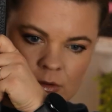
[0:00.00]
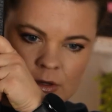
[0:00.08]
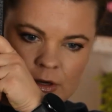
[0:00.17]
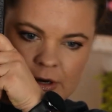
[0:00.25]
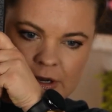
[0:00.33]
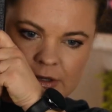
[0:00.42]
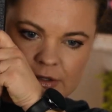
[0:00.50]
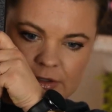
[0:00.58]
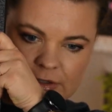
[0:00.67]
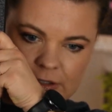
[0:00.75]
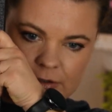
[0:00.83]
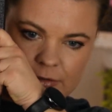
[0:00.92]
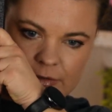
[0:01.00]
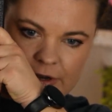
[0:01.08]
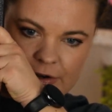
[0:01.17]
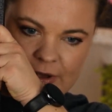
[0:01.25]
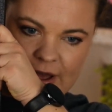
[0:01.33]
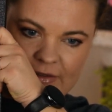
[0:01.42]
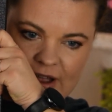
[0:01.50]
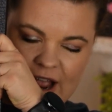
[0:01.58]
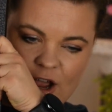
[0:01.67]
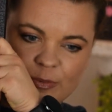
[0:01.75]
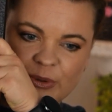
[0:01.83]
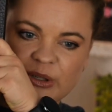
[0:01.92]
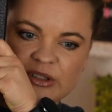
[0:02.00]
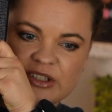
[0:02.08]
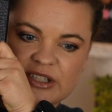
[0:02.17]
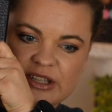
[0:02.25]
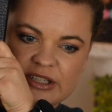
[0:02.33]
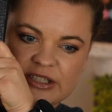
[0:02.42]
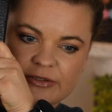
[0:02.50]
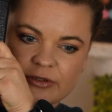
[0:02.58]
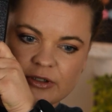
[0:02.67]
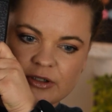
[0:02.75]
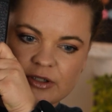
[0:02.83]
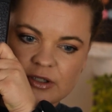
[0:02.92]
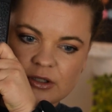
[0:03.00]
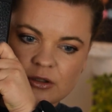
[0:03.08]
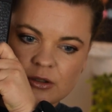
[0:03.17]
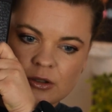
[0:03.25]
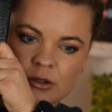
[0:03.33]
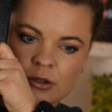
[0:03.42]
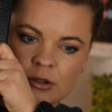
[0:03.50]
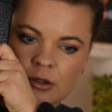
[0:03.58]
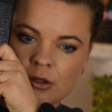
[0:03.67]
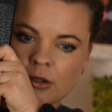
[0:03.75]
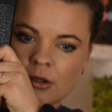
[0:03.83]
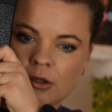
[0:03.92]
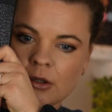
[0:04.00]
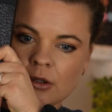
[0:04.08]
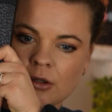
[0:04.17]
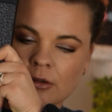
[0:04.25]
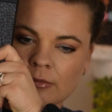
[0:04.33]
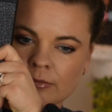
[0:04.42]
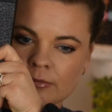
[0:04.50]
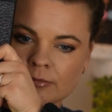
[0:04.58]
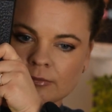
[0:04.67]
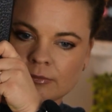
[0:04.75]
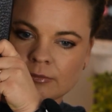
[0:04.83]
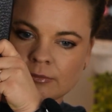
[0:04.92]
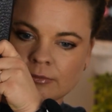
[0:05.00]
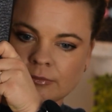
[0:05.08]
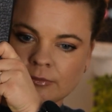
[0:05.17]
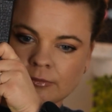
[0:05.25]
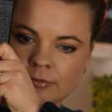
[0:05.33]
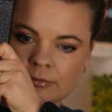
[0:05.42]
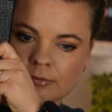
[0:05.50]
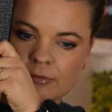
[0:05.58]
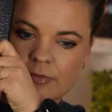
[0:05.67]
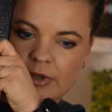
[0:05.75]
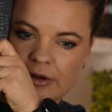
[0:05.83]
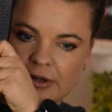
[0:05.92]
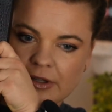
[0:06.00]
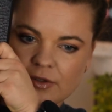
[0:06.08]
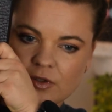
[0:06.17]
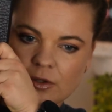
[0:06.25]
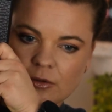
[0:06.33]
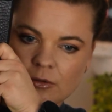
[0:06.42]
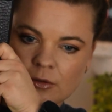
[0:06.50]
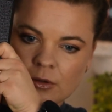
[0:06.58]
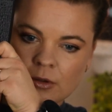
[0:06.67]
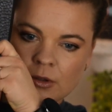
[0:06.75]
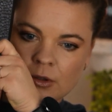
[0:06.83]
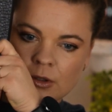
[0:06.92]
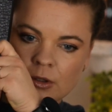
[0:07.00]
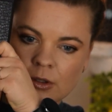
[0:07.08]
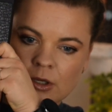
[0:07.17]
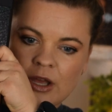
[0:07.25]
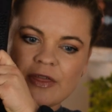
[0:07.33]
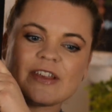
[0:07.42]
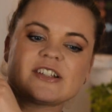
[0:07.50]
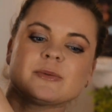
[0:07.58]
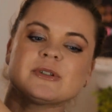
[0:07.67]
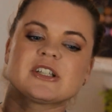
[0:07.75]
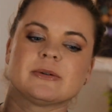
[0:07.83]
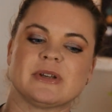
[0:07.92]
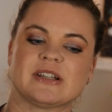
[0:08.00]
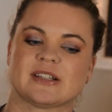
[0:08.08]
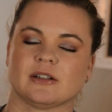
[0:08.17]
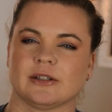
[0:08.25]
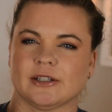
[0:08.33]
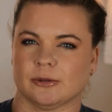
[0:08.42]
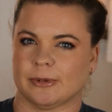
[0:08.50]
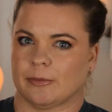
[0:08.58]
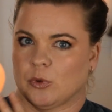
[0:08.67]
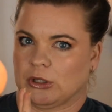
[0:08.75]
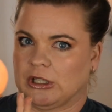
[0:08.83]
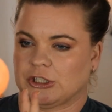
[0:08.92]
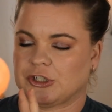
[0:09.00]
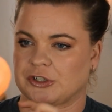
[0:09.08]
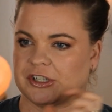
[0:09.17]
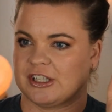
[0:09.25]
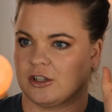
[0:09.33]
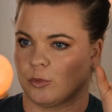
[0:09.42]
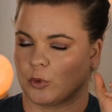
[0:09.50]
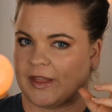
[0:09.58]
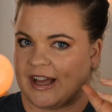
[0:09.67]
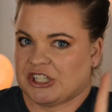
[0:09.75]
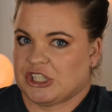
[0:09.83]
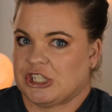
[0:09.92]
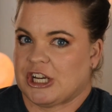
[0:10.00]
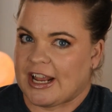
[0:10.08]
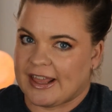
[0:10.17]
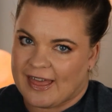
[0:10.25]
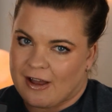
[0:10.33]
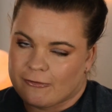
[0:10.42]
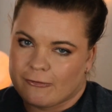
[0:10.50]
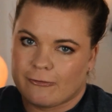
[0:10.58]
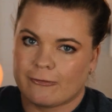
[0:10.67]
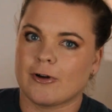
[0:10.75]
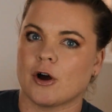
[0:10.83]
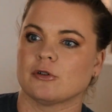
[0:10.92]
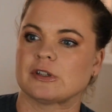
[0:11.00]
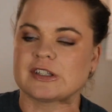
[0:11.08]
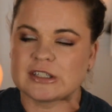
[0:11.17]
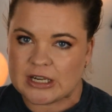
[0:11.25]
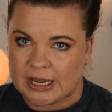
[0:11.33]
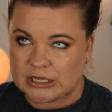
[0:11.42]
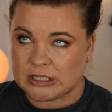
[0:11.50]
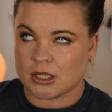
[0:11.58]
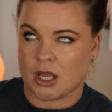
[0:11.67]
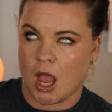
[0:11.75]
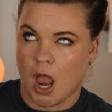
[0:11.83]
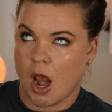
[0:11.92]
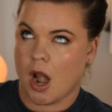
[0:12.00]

All right, so there you have it. I hope you can see the difference. There it is. This one to me is a little bit more luxurious, a little more of that chic, that faux snakeskin.